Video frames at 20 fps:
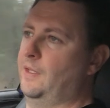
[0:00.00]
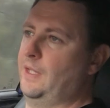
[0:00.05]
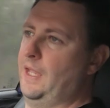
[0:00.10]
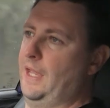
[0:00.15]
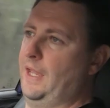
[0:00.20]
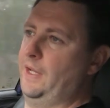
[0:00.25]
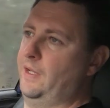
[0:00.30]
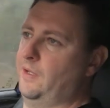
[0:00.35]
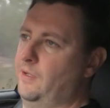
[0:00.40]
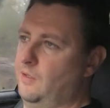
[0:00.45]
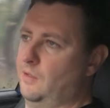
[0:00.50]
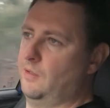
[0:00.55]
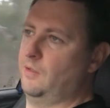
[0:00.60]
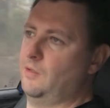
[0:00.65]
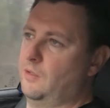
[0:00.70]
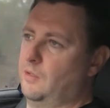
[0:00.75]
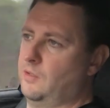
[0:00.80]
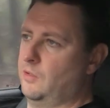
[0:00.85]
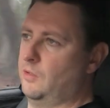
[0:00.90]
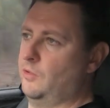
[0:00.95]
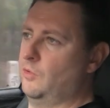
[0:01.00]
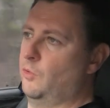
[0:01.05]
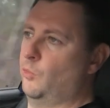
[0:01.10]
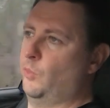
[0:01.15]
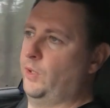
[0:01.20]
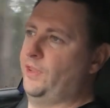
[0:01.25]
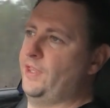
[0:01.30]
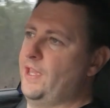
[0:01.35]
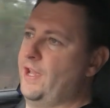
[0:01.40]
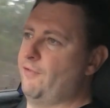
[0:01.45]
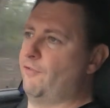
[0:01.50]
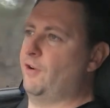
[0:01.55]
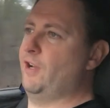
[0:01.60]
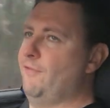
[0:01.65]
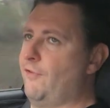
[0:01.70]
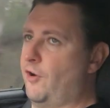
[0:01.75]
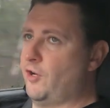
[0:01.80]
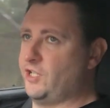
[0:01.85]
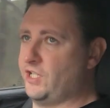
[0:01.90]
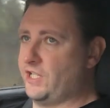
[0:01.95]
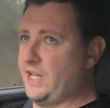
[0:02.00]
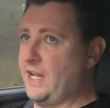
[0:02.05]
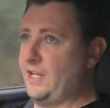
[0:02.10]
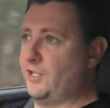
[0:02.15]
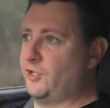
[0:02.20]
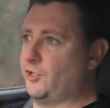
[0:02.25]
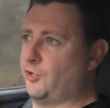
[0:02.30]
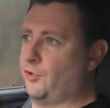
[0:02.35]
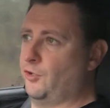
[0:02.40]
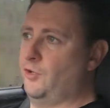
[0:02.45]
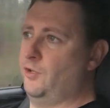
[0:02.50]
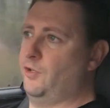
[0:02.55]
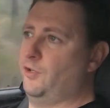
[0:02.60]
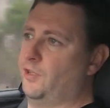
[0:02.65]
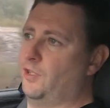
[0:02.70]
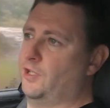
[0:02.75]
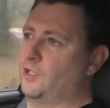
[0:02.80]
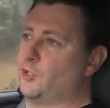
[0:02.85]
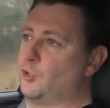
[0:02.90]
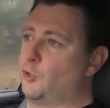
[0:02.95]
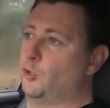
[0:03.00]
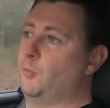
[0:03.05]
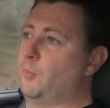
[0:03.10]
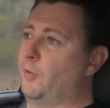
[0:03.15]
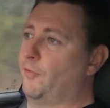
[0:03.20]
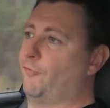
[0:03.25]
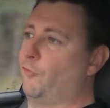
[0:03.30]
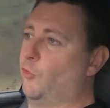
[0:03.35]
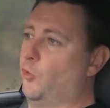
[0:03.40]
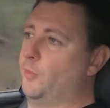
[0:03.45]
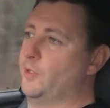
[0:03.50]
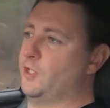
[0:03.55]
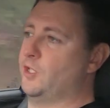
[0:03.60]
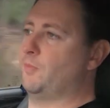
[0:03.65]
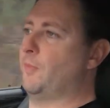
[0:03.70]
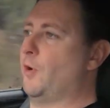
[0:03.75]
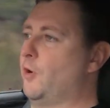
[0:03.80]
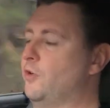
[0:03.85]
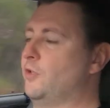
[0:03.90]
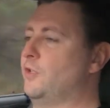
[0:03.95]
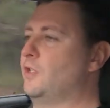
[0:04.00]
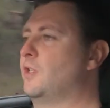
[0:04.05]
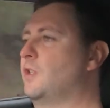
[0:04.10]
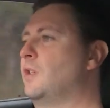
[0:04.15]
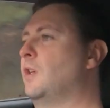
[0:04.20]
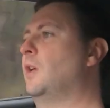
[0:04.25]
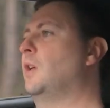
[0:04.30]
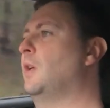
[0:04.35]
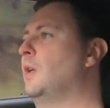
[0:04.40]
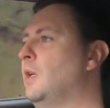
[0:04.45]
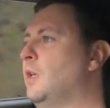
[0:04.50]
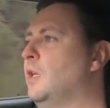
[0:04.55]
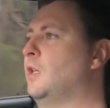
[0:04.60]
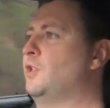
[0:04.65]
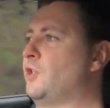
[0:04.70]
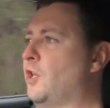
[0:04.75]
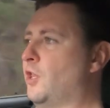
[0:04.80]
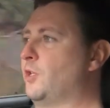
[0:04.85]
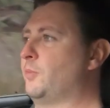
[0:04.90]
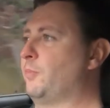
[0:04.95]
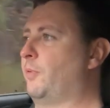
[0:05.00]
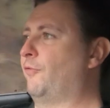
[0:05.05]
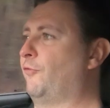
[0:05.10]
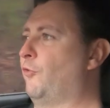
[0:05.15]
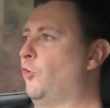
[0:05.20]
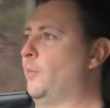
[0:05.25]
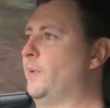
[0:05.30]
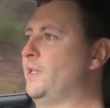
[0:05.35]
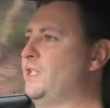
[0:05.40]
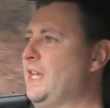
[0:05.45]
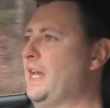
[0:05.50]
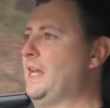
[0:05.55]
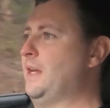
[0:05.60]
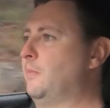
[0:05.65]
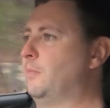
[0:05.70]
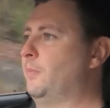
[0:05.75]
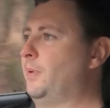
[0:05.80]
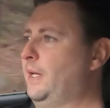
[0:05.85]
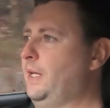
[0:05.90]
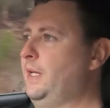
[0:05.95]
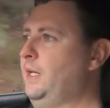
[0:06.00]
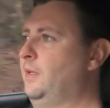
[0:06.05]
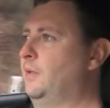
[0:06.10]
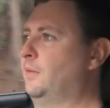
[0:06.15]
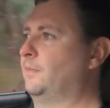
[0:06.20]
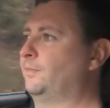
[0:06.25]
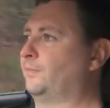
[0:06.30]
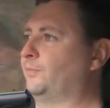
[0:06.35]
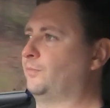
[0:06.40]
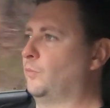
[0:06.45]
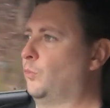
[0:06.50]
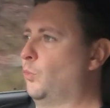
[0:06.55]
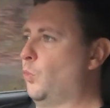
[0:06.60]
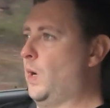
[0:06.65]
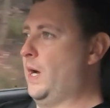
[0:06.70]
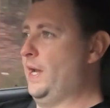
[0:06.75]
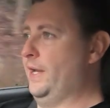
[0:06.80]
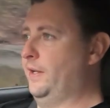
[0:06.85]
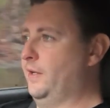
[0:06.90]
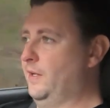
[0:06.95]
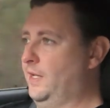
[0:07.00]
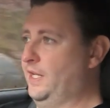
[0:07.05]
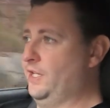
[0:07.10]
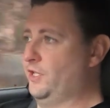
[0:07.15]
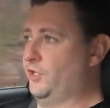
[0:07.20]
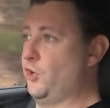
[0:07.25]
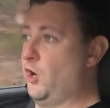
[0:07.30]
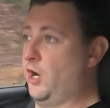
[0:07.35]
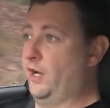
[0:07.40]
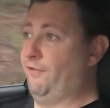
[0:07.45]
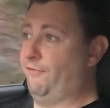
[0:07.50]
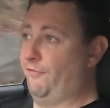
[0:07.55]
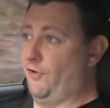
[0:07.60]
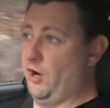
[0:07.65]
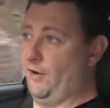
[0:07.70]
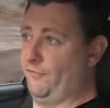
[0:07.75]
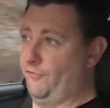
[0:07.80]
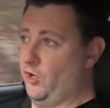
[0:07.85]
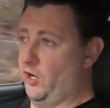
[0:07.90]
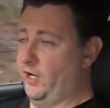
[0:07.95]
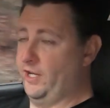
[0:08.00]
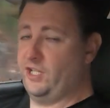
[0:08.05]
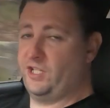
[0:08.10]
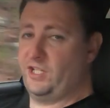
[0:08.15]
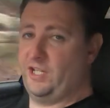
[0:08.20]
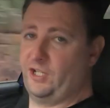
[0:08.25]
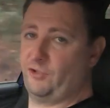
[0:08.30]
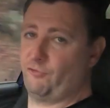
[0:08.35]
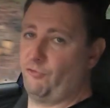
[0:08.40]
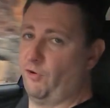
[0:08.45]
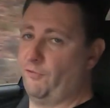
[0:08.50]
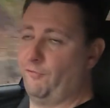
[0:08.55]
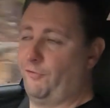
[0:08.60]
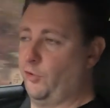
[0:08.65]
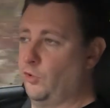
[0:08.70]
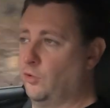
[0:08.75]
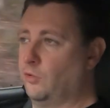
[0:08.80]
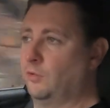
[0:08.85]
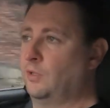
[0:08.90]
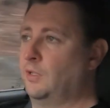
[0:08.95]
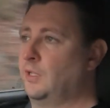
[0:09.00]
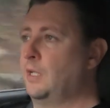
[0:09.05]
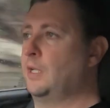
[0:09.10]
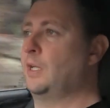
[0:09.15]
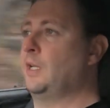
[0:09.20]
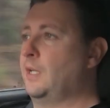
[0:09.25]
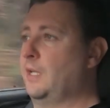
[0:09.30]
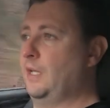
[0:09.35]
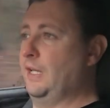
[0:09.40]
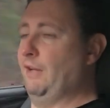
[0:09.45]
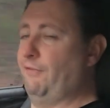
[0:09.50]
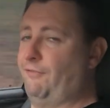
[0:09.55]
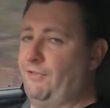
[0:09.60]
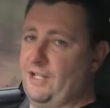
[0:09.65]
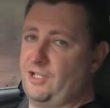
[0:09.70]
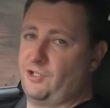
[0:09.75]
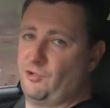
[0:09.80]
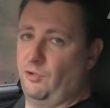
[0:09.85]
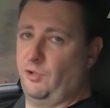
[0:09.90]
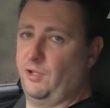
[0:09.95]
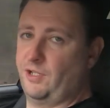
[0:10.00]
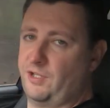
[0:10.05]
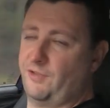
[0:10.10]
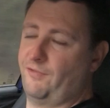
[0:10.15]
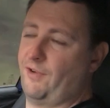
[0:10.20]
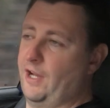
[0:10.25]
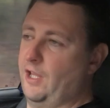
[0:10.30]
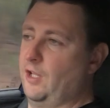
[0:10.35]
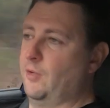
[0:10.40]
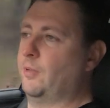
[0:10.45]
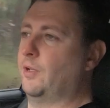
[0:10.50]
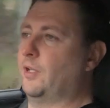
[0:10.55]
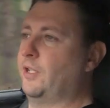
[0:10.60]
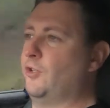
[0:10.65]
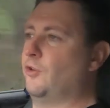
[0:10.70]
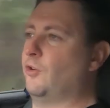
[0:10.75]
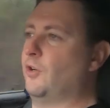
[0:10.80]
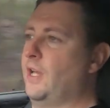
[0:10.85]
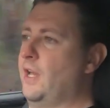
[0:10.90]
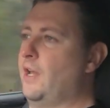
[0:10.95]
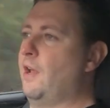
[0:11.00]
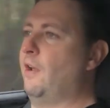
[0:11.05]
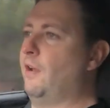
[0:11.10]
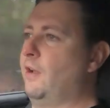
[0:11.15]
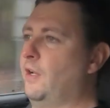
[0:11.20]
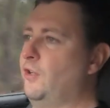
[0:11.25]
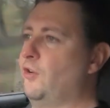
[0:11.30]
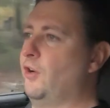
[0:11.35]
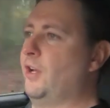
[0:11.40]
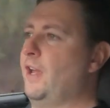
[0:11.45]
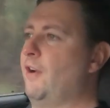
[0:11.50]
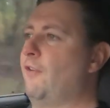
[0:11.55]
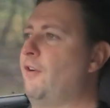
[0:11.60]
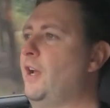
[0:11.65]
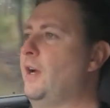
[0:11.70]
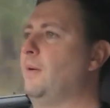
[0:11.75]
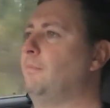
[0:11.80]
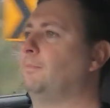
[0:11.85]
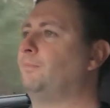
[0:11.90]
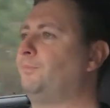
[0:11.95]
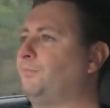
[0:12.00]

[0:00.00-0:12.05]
And with their Revo Stage 2, there's 2 performance modes. So there's performance A and B. One is 95, 96 RON fuel, if that's all that's available in your area.